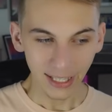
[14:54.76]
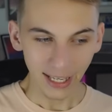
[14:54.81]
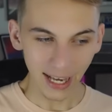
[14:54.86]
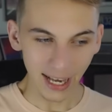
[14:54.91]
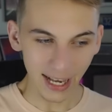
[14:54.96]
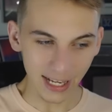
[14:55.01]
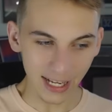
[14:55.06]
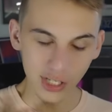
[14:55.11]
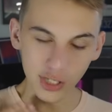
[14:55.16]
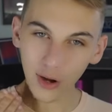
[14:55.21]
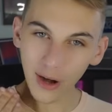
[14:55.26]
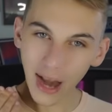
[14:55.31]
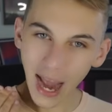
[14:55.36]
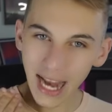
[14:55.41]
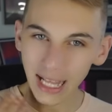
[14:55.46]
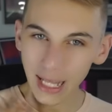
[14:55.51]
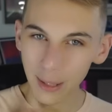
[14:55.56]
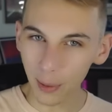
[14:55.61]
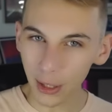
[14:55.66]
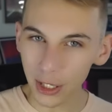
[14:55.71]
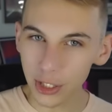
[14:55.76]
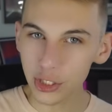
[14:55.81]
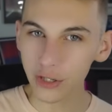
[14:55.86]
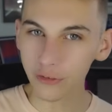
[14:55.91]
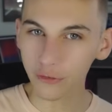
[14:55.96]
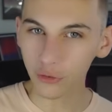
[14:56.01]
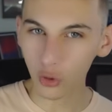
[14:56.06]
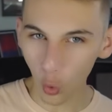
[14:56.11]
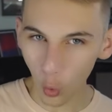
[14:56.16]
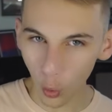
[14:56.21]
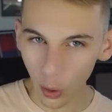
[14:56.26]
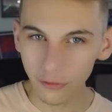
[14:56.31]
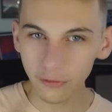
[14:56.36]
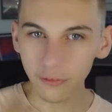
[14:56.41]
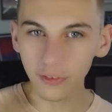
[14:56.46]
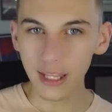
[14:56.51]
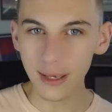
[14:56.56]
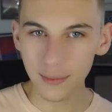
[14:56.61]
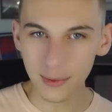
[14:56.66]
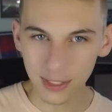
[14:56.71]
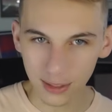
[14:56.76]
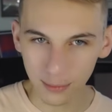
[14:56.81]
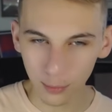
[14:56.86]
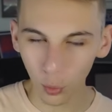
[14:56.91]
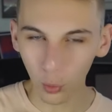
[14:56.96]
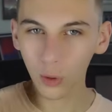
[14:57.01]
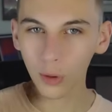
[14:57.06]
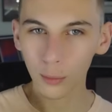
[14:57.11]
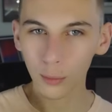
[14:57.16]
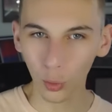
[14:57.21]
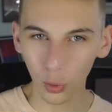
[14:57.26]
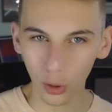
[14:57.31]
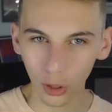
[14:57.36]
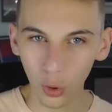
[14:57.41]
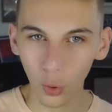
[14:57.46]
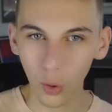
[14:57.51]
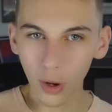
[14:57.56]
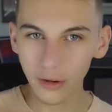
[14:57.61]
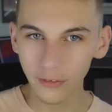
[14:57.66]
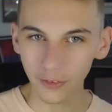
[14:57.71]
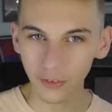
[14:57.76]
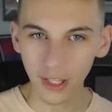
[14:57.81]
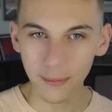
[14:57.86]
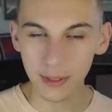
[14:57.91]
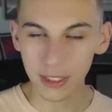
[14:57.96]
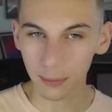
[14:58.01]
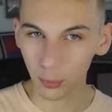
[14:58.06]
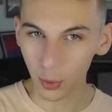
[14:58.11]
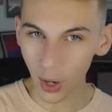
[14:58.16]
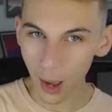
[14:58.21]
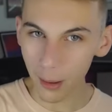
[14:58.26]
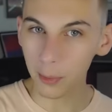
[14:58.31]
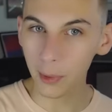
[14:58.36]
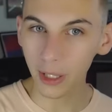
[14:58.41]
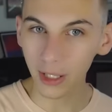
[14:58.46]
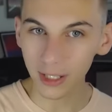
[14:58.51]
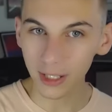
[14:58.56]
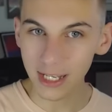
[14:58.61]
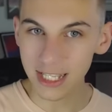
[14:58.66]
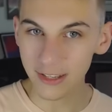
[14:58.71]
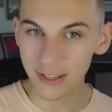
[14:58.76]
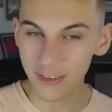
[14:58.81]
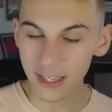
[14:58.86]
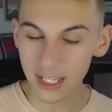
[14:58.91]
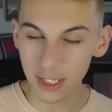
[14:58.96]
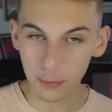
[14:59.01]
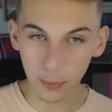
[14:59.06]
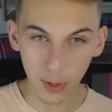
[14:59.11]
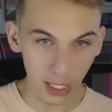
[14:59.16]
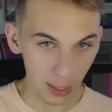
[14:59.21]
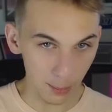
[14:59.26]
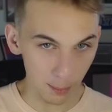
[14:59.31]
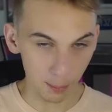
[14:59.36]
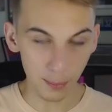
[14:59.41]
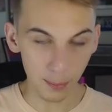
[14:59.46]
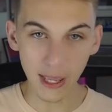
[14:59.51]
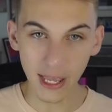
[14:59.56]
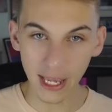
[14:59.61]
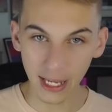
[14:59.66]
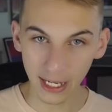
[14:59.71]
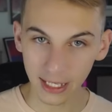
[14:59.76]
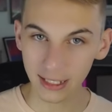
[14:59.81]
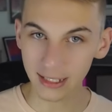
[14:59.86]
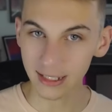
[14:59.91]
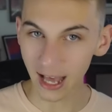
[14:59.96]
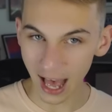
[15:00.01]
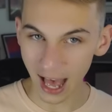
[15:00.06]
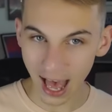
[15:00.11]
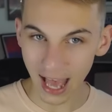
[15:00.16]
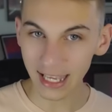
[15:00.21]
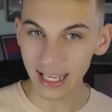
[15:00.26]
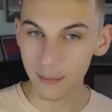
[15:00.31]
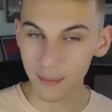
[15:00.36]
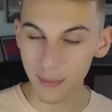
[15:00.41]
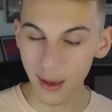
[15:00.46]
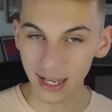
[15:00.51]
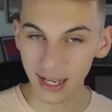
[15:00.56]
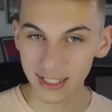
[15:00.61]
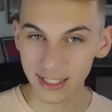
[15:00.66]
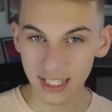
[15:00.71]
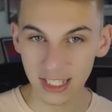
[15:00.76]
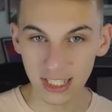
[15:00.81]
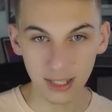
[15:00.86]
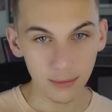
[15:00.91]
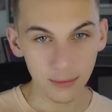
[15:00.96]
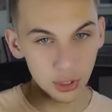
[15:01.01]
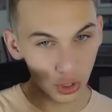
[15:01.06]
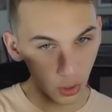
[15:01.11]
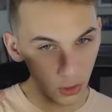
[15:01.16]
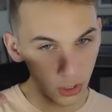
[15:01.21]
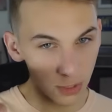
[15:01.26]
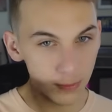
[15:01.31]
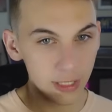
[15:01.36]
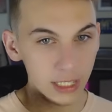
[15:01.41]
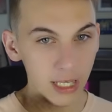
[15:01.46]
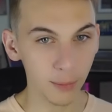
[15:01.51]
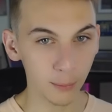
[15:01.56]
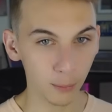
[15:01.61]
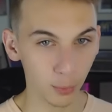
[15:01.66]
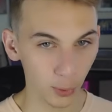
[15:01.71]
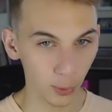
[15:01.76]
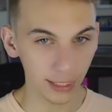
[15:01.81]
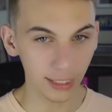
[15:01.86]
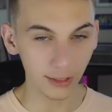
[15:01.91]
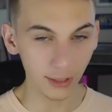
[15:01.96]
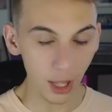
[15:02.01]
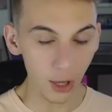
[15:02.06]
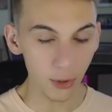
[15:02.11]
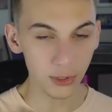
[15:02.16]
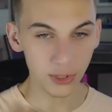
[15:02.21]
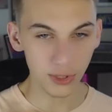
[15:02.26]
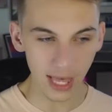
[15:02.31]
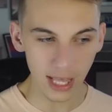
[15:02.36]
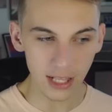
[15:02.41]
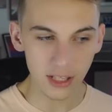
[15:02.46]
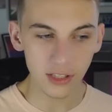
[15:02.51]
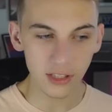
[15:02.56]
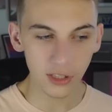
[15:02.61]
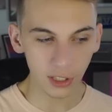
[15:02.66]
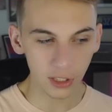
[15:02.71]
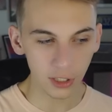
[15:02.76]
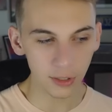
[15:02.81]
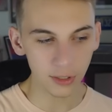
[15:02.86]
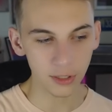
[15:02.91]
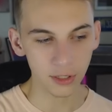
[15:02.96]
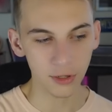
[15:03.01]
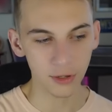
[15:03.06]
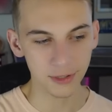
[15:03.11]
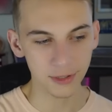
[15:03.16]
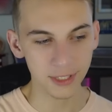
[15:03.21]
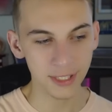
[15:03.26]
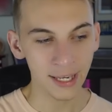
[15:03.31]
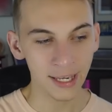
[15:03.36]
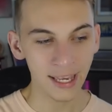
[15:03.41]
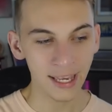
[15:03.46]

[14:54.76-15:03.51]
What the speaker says: you start adding a bunch of coin flips and more coin flips, the probabilities of this being a big high impact system start to become pretty low. So that's the good news.